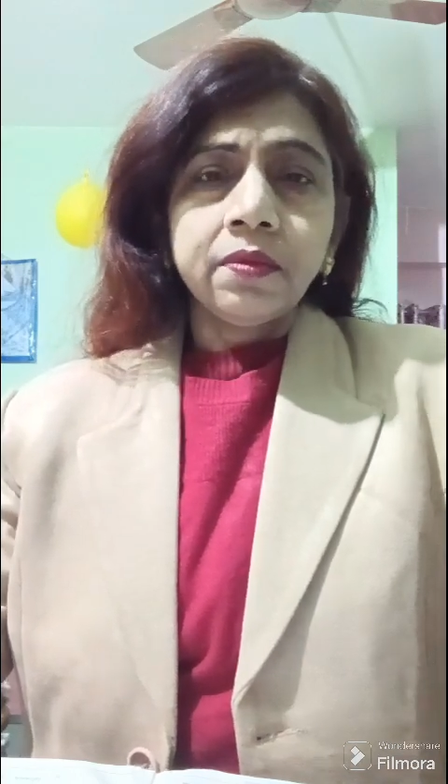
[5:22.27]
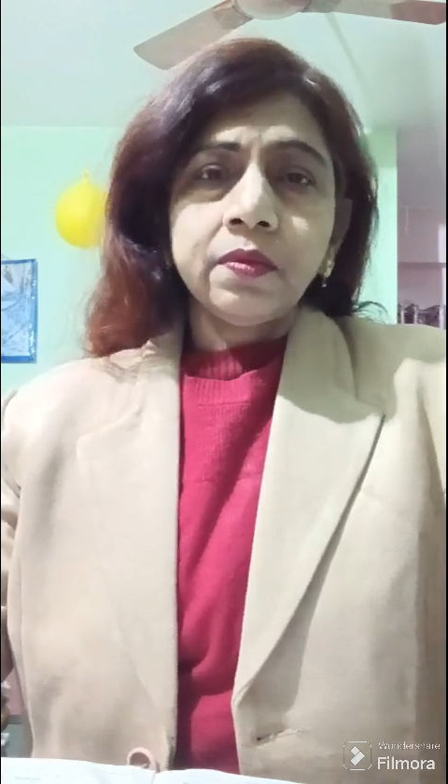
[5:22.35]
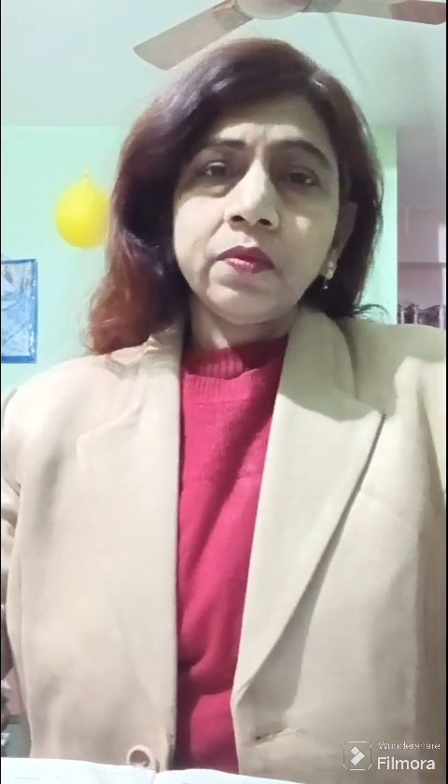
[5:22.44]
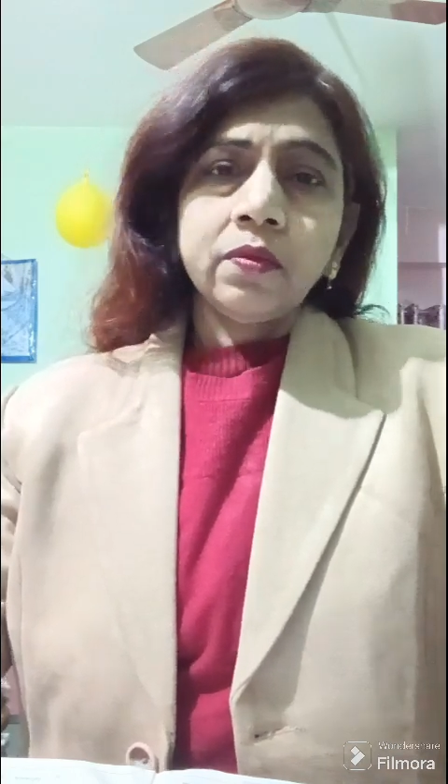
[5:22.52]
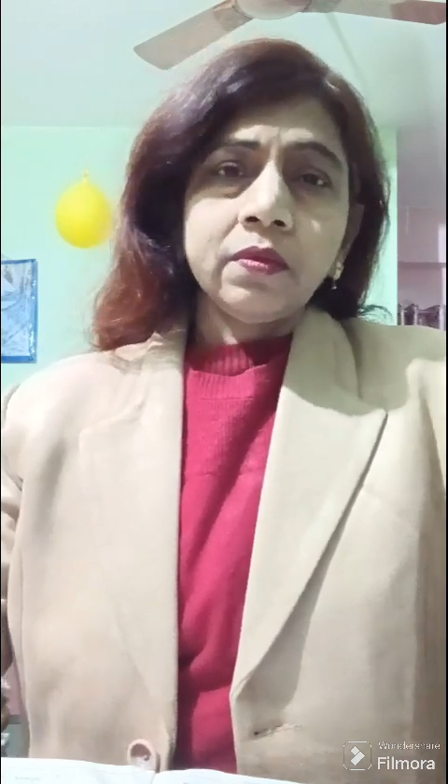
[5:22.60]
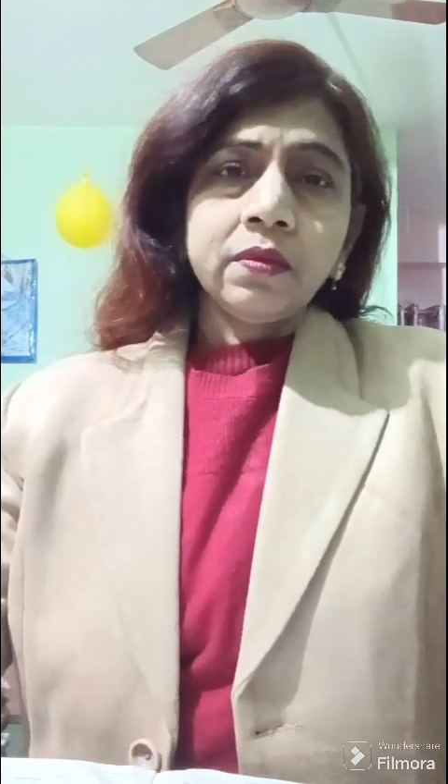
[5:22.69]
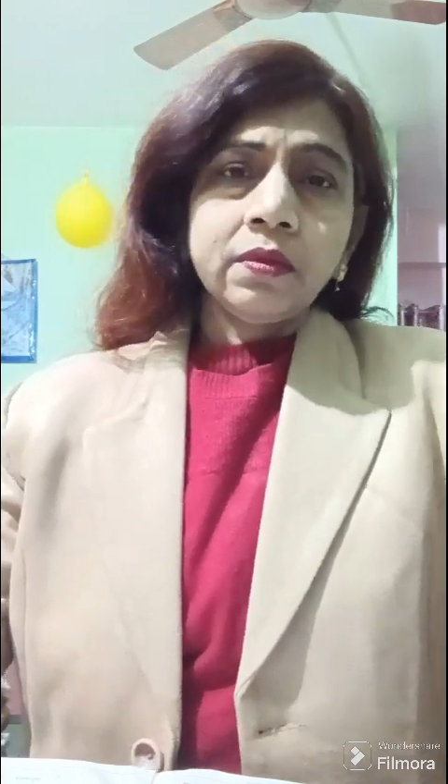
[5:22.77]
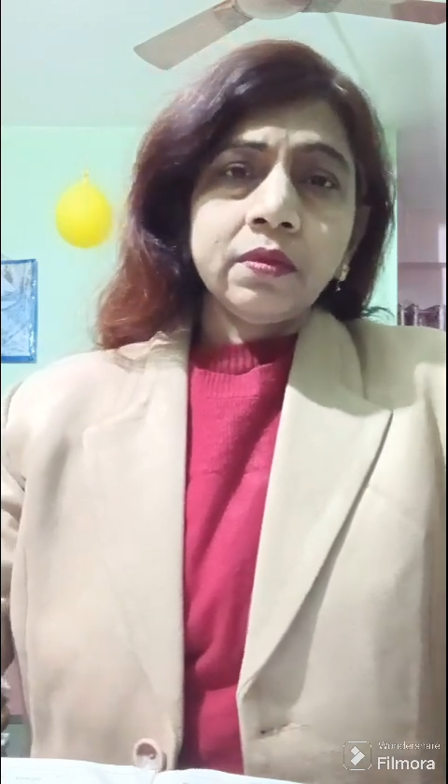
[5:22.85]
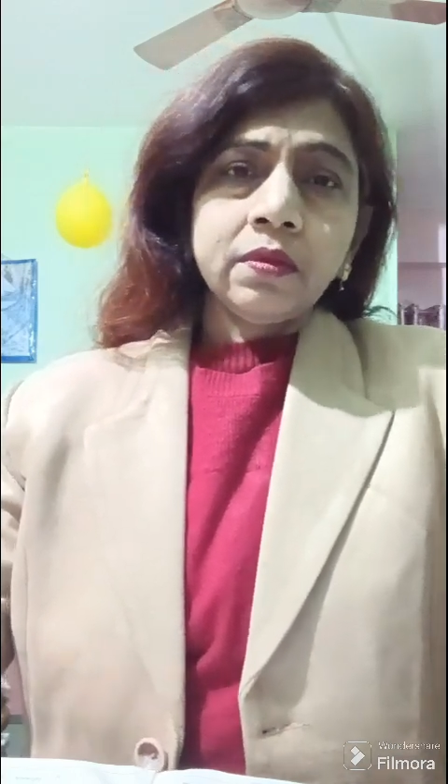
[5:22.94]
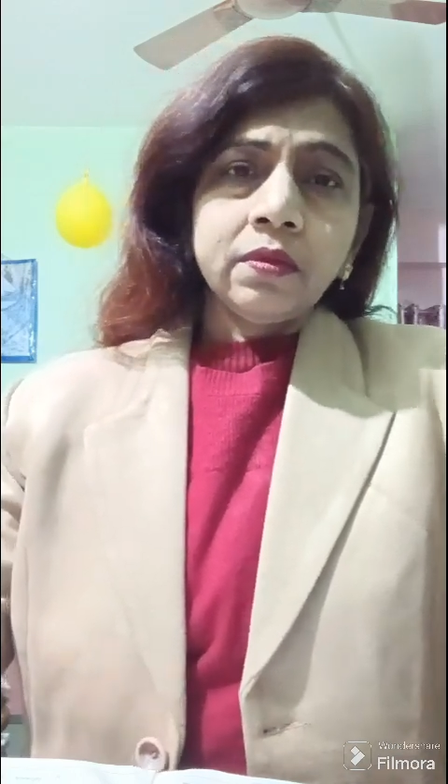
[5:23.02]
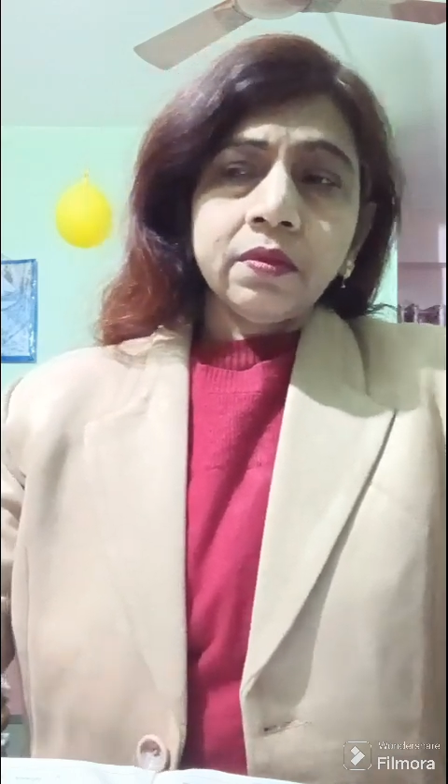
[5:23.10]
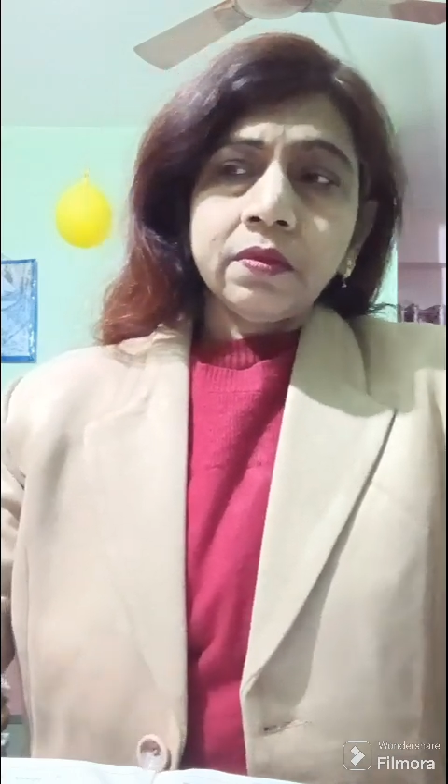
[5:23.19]
Also,
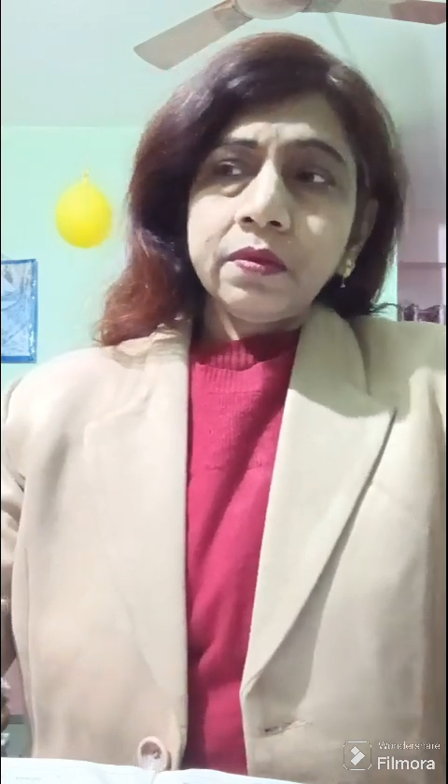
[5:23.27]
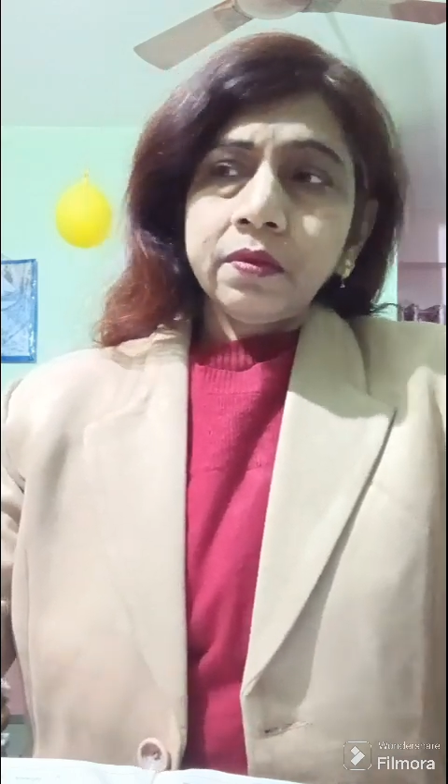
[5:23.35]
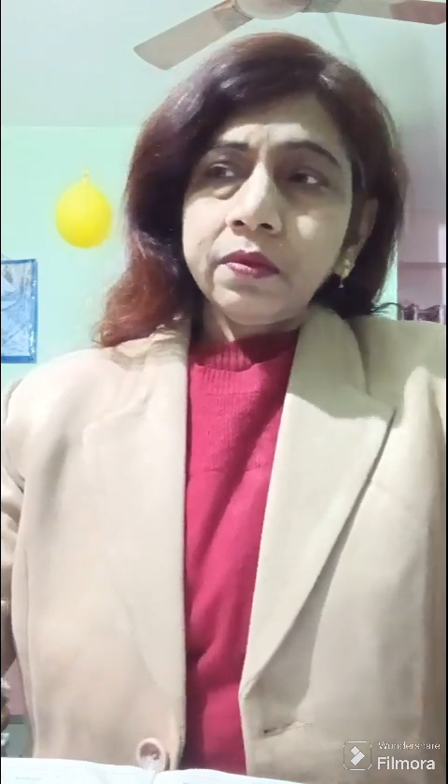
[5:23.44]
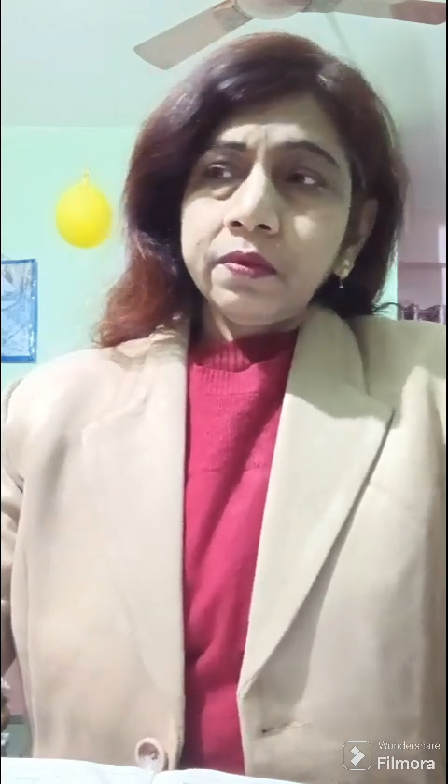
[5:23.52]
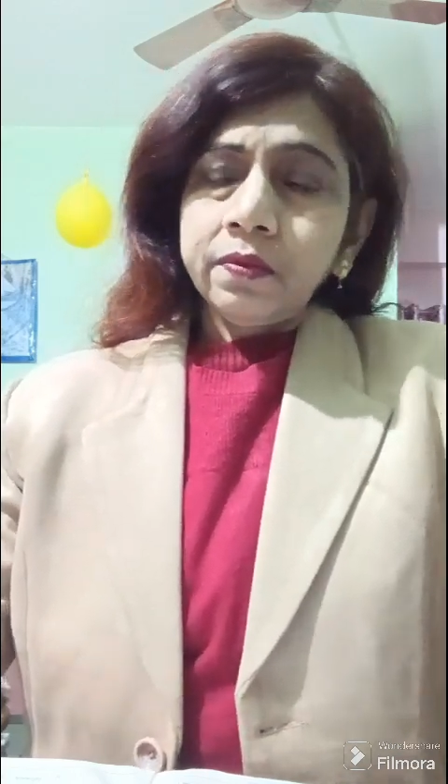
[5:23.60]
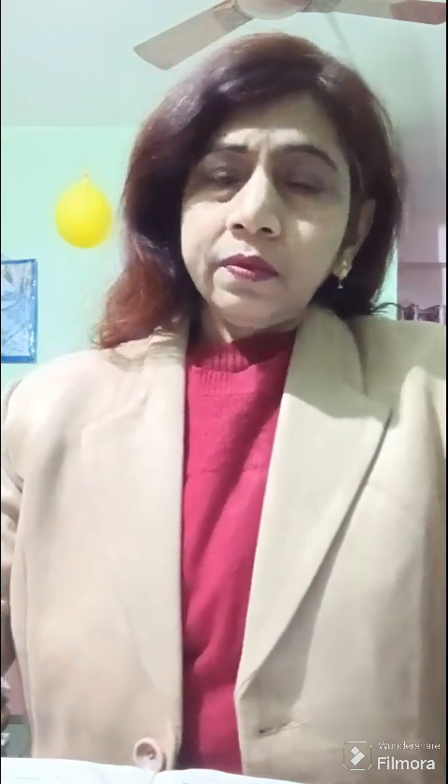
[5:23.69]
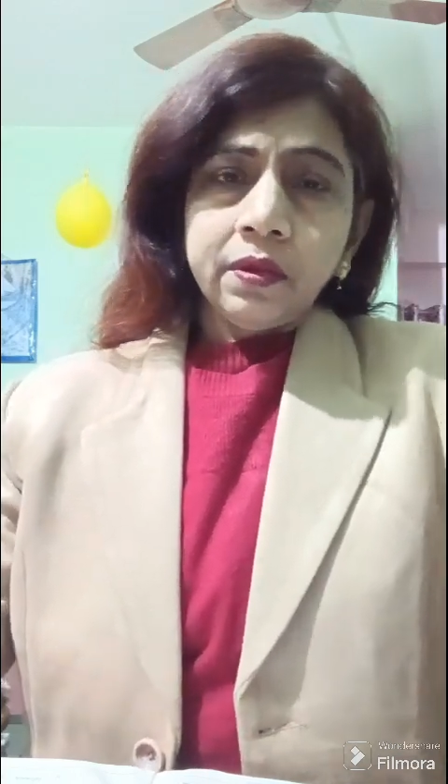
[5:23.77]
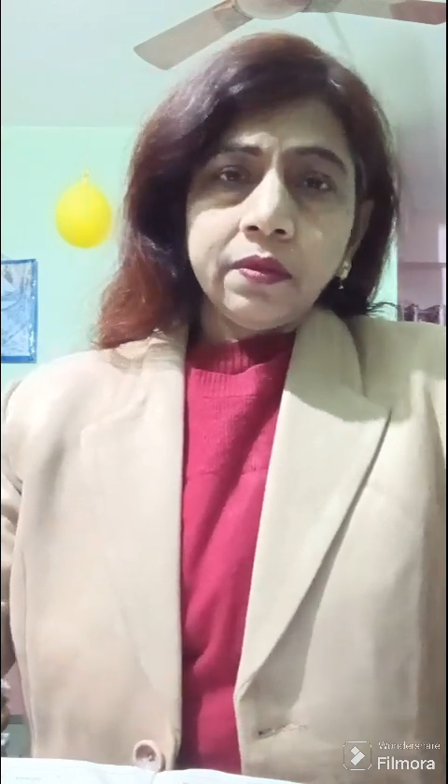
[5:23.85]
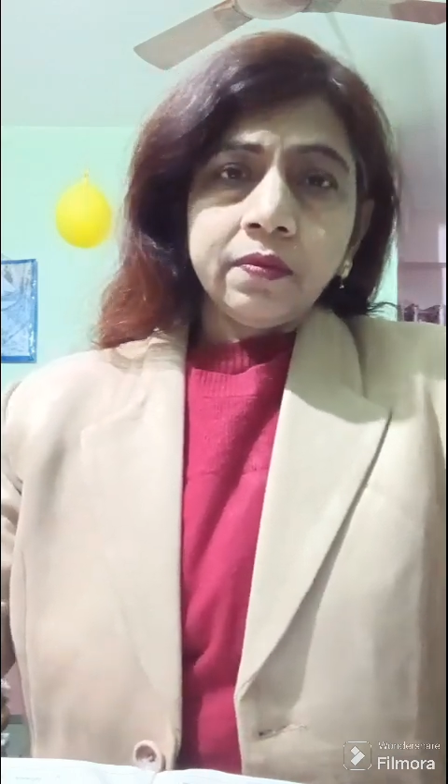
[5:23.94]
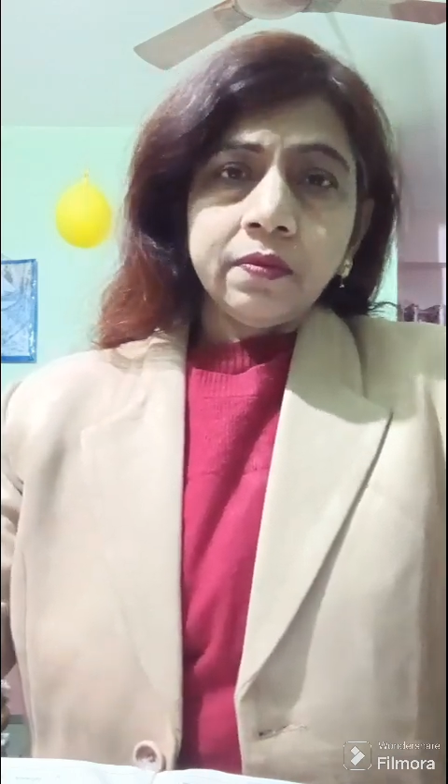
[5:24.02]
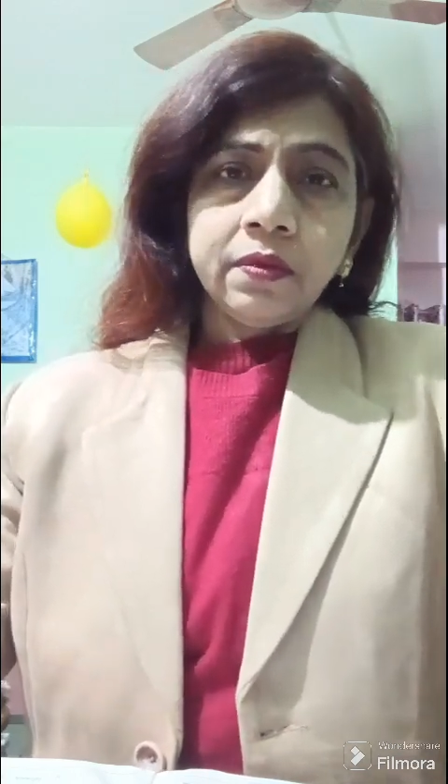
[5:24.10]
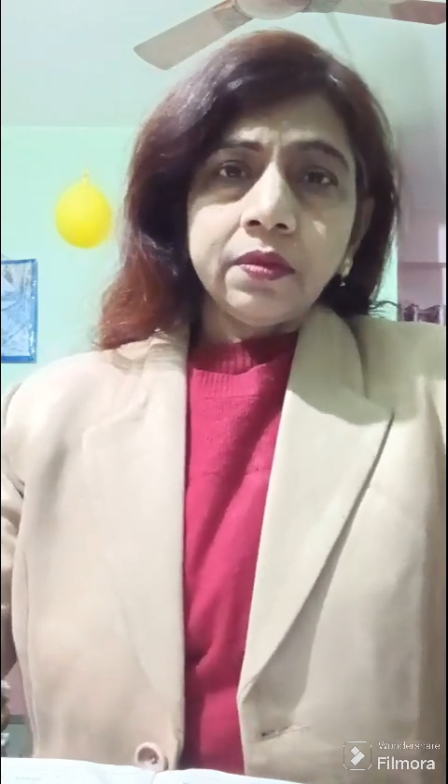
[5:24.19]
cord
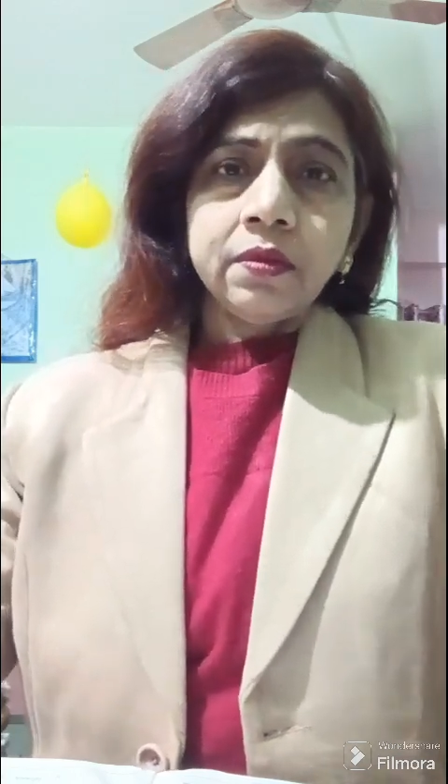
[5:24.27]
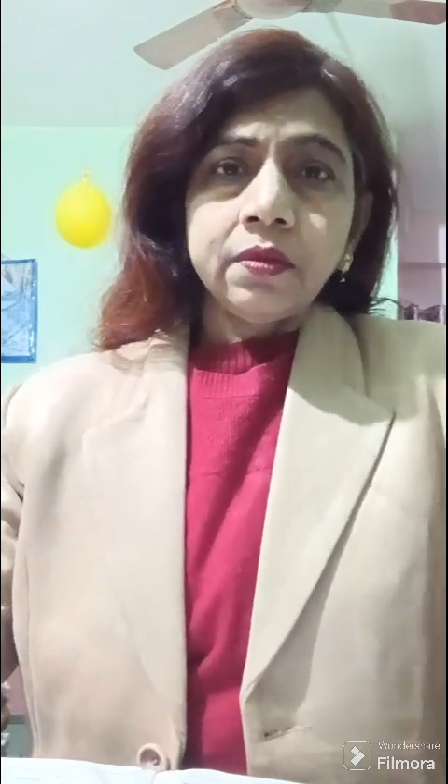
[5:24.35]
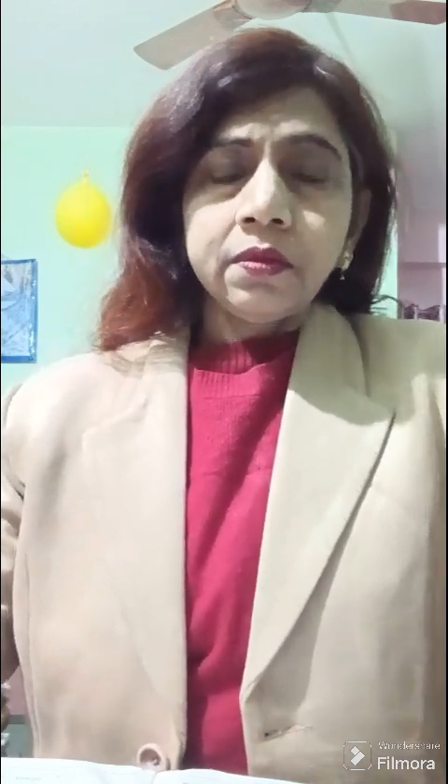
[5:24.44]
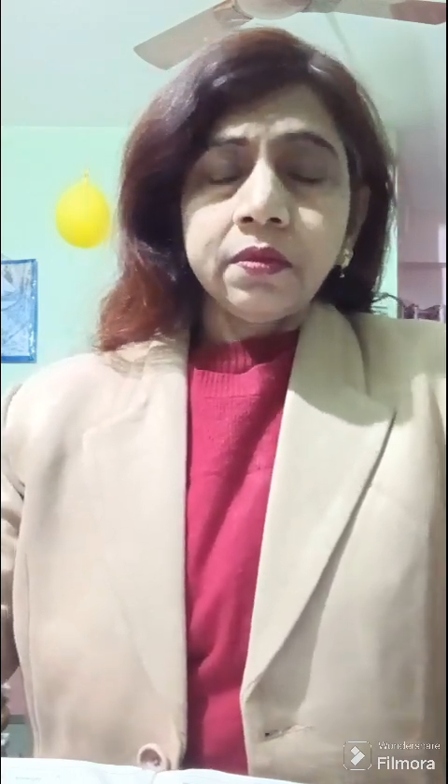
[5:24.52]
prolapse